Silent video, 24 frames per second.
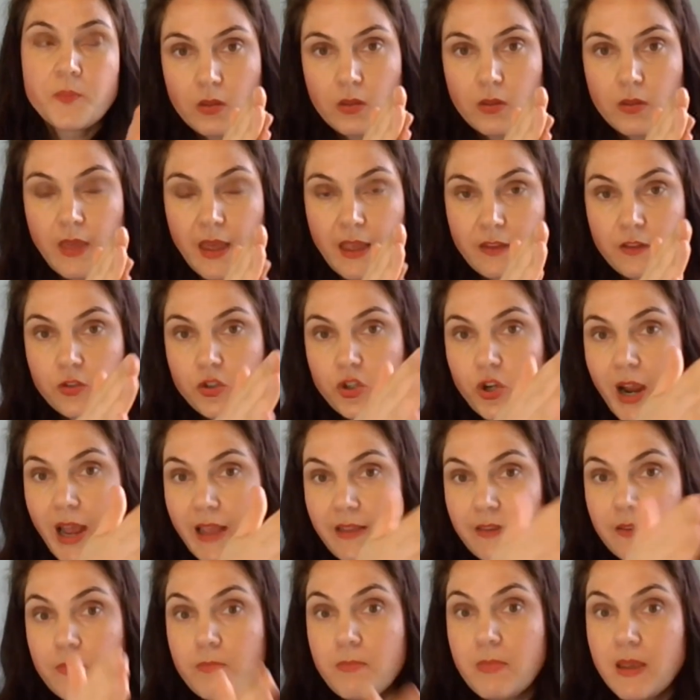that's
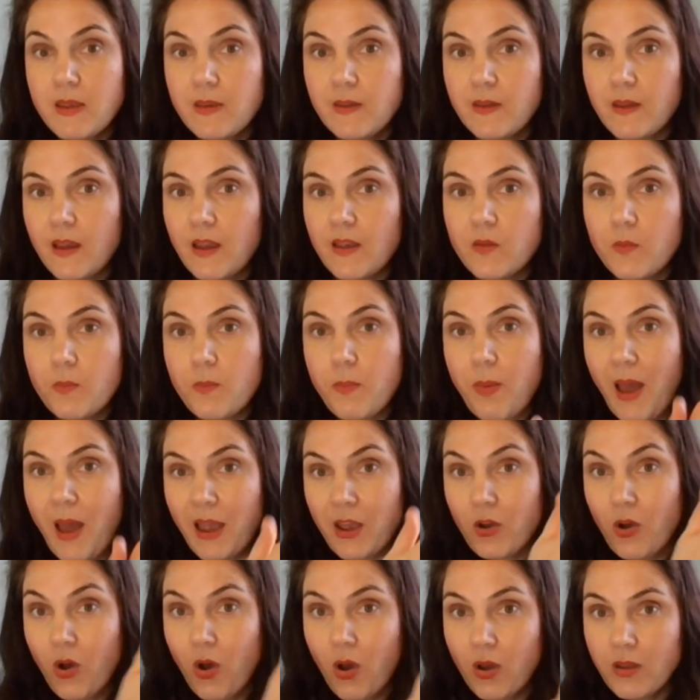transmitted
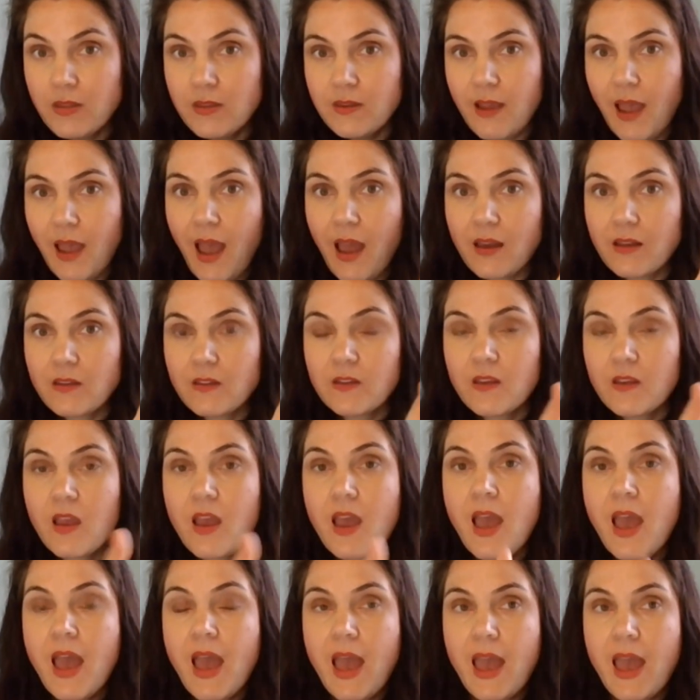by contact
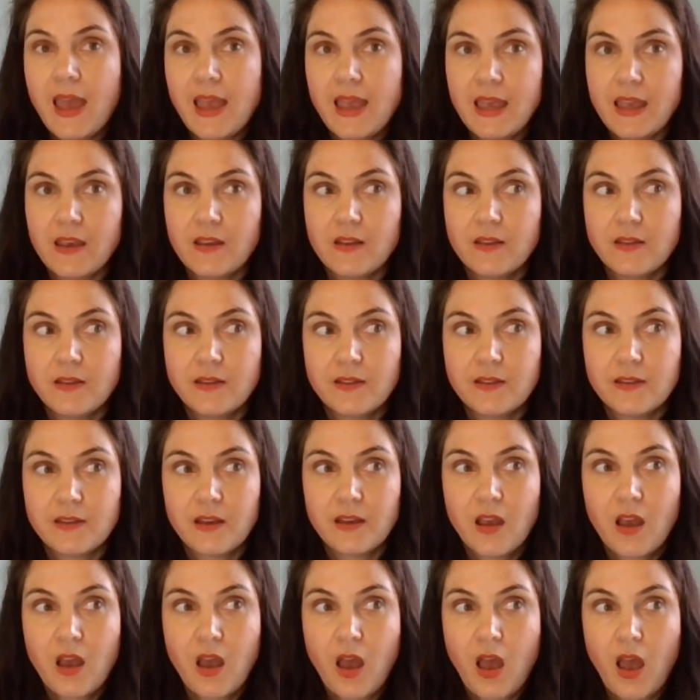is